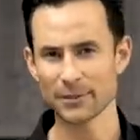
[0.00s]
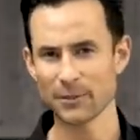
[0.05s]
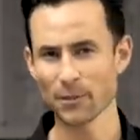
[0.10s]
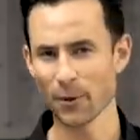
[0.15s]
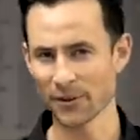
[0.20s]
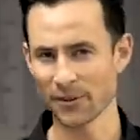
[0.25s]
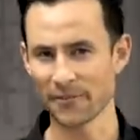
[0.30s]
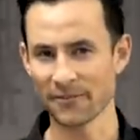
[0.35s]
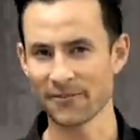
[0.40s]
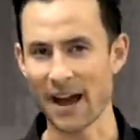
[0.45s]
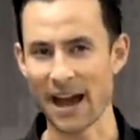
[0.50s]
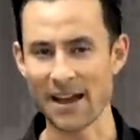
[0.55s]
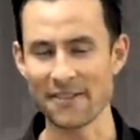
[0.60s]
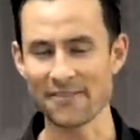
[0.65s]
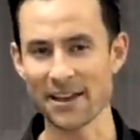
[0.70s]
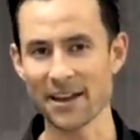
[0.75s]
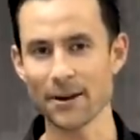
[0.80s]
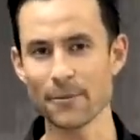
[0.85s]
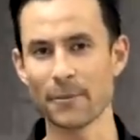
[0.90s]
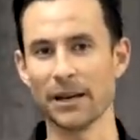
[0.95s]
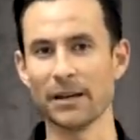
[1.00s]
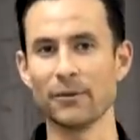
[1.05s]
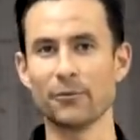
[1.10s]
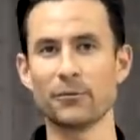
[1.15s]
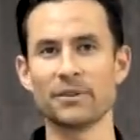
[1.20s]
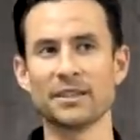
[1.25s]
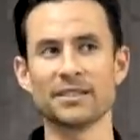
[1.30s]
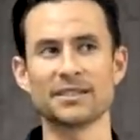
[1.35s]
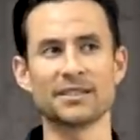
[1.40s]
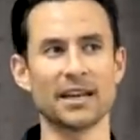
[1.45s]
was more than five there, but
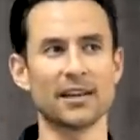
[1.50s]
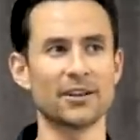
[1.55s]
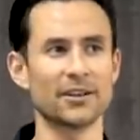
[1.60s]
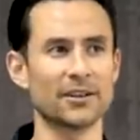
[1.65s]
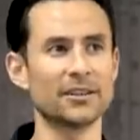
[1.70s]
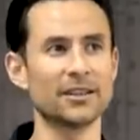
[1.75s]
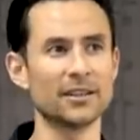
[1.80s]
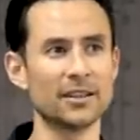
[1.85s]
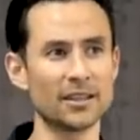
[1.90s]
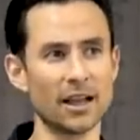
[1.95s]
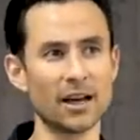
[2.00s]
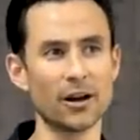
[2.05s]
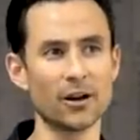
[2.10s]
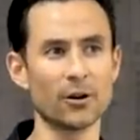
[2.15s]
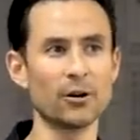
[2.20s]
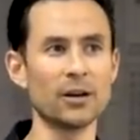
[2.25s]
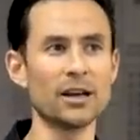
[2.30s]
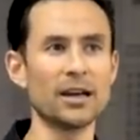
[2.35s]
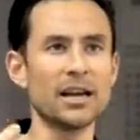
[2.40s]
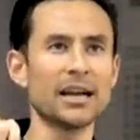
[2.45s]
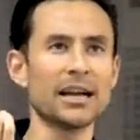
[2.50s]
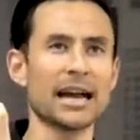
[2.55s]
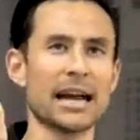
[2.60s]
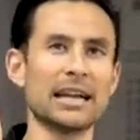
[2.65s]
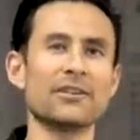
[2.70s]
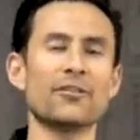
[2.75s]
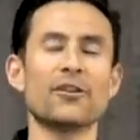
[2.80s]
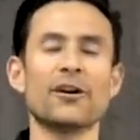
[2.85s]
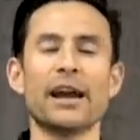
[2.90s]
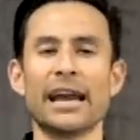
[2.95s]
the center and the low
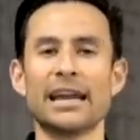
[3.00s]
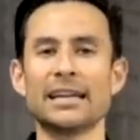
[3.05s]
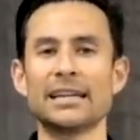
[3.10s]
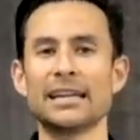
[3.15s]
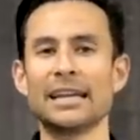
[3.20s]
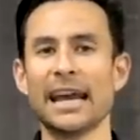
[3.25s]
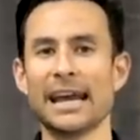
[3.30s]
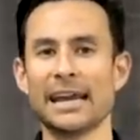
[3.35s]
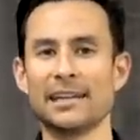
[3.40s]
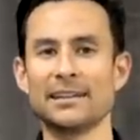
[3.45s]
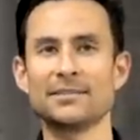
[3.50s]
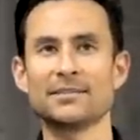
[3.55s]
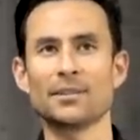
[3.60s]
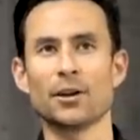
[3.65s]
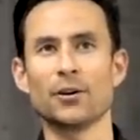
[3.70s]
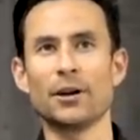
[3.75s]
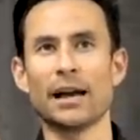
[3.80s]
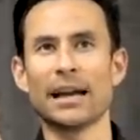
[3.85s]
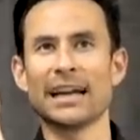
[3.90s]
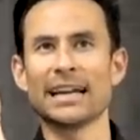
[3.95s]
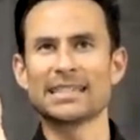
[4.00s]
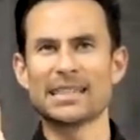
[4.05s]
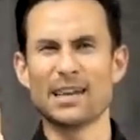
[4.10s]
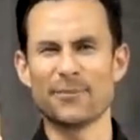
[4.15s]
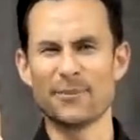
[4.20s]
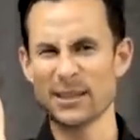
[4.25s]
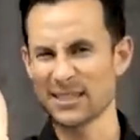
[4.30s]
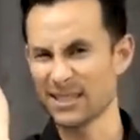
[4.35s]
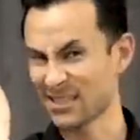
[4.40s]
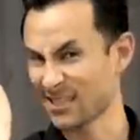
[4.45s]
kind of go hand in hand, so I guess that
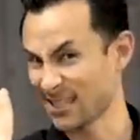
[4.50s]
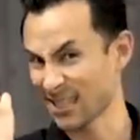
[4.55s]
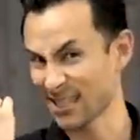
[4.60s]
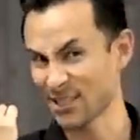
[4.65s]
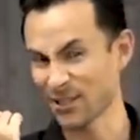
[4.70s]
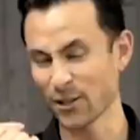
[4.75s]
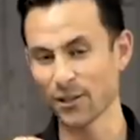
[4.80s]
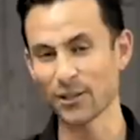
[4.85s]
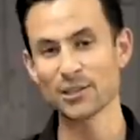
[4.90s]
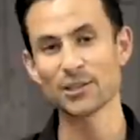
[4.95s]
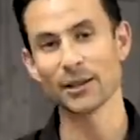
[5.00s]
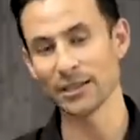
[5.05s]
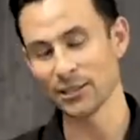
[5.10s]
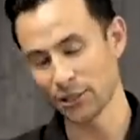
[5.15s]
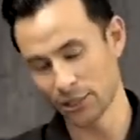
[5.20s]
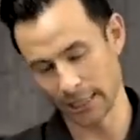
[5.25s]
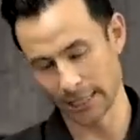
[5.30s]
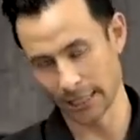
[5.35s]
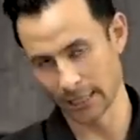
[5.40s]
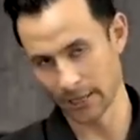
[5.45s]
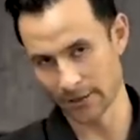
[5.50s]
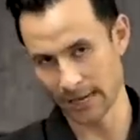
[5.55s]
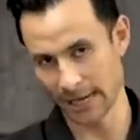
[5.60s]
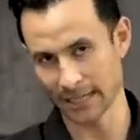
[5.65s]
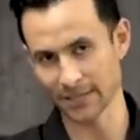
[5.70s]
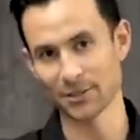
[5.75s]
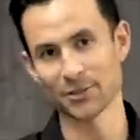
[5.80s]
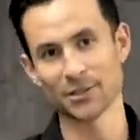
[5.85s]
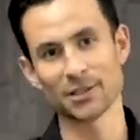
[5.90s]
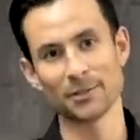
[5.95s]
makes it six total, so I cheated,
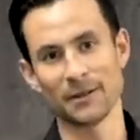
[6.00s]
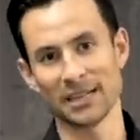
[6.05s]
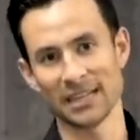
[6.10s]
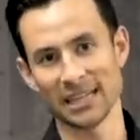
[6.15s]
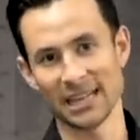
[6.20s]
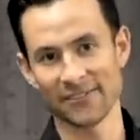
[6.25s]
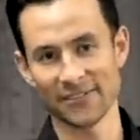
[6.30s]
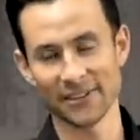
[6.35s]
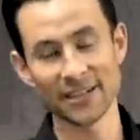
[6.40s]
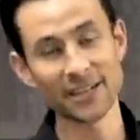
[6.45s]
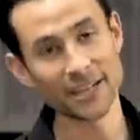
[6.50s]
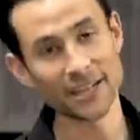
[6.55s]
okay? So it's gonna be 11,